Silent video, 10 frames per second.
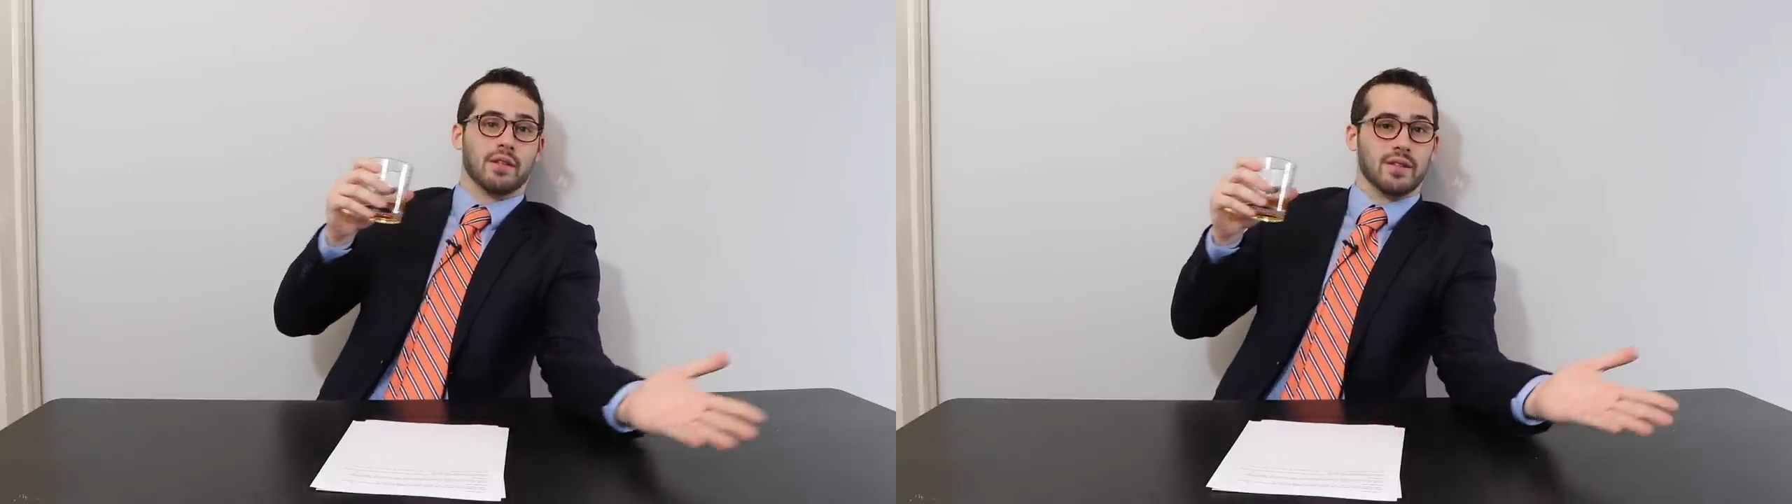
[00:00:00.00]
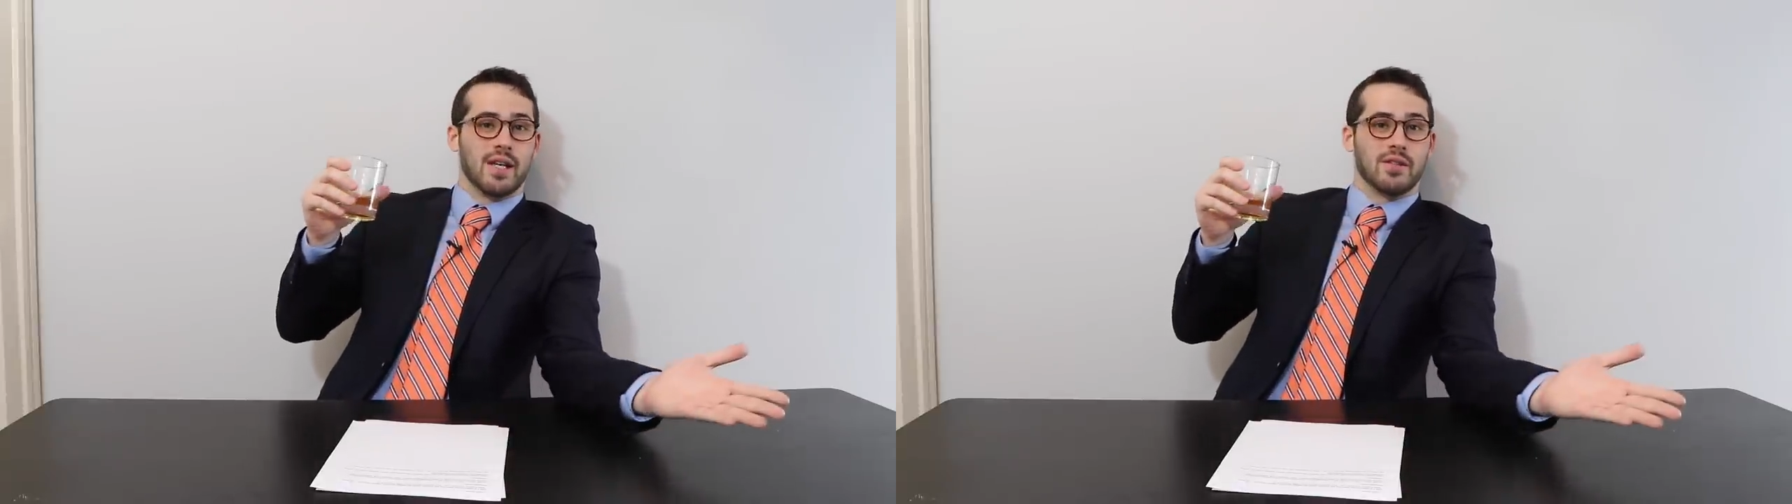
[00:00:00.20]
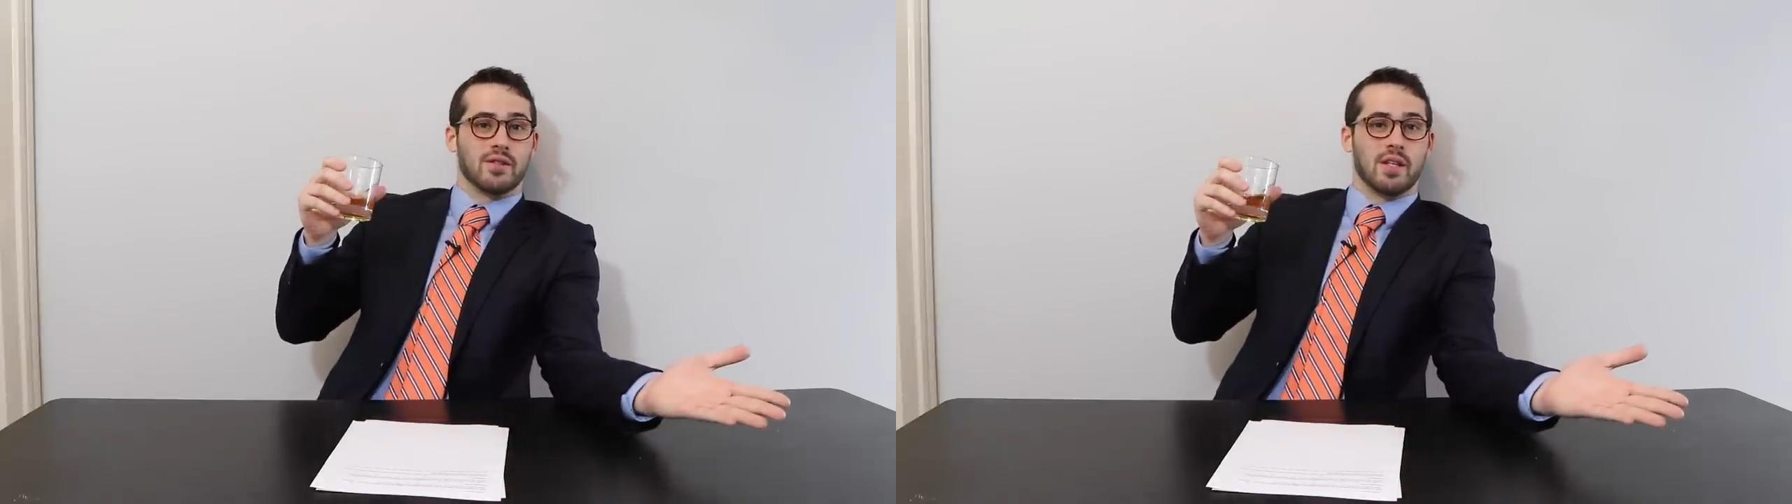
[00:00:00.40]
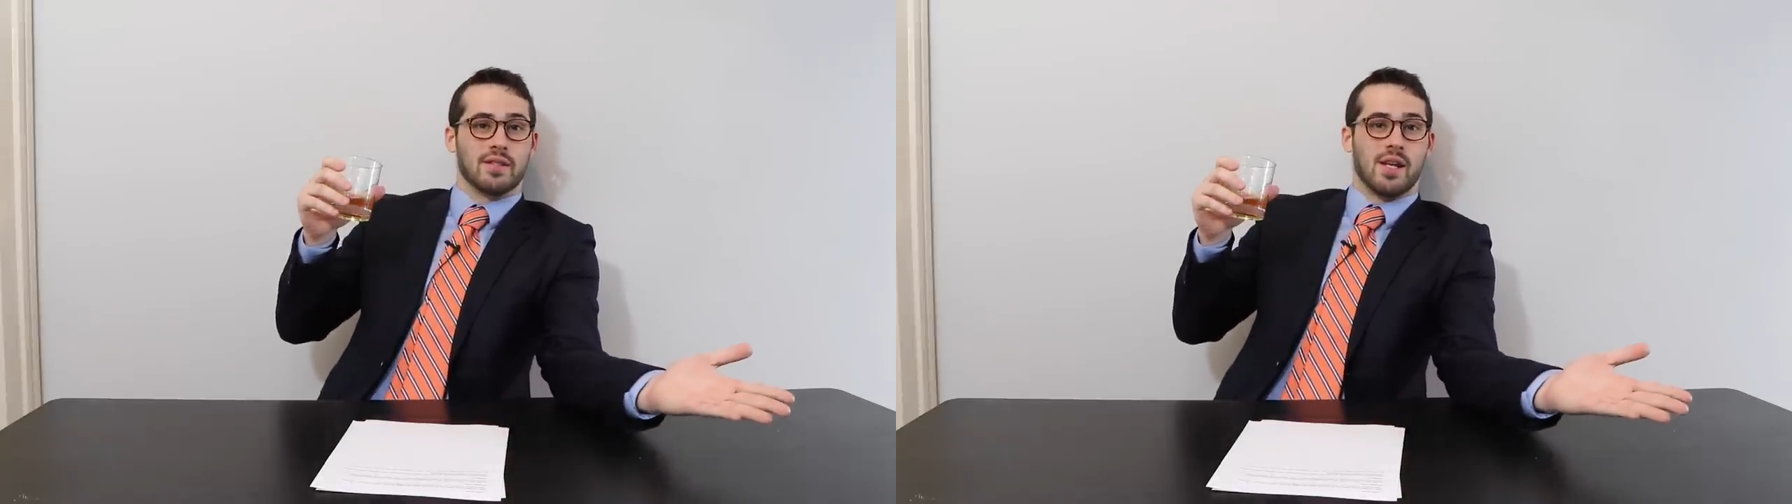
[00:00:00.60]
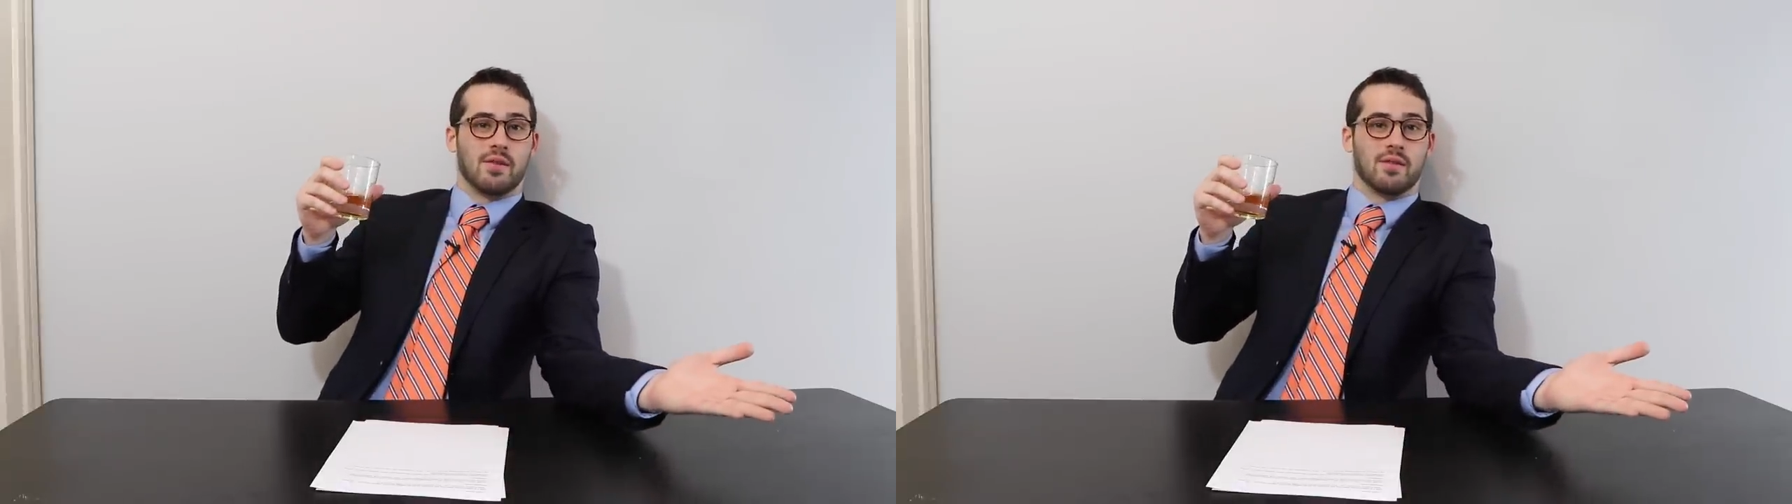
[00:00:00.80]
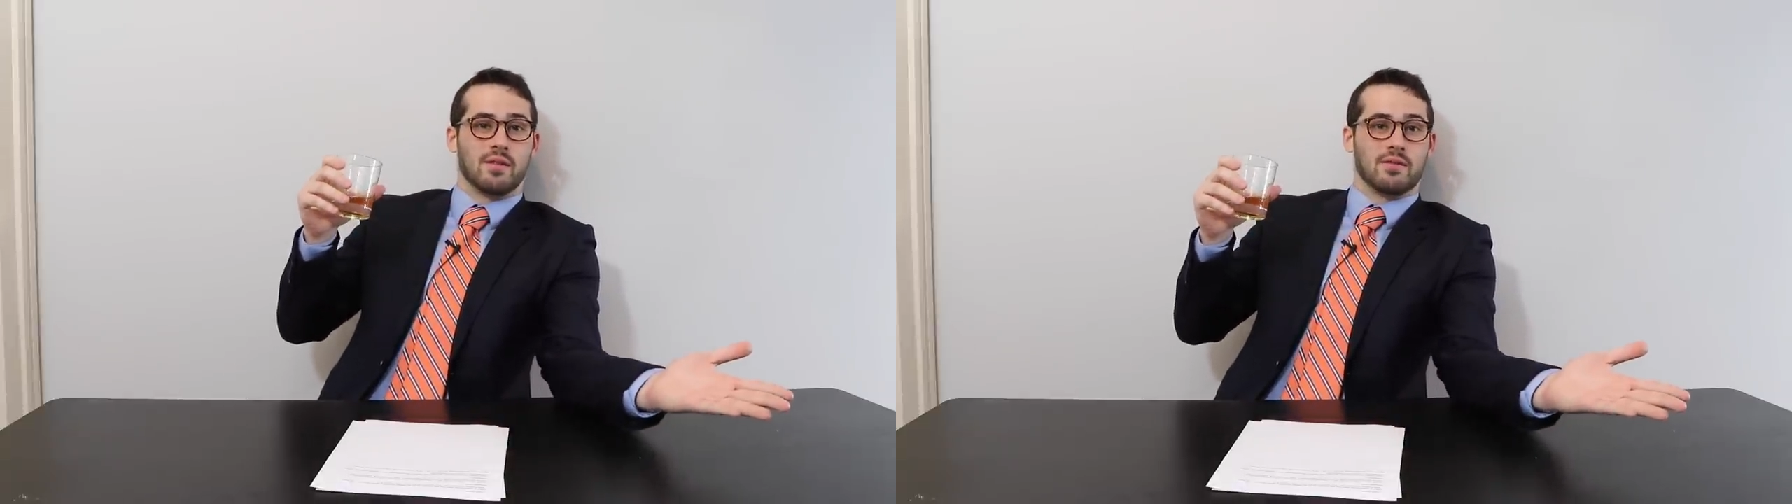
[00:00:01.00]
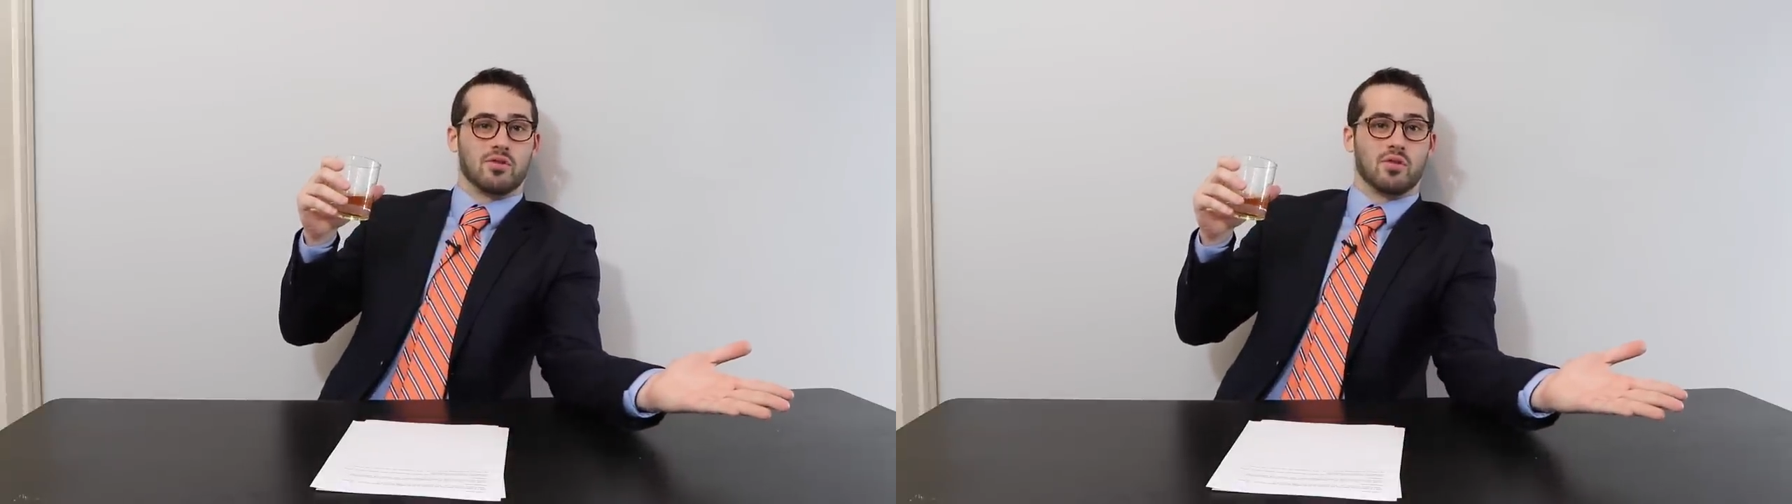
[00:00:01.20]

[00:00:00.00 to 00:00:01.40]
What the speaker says: Is that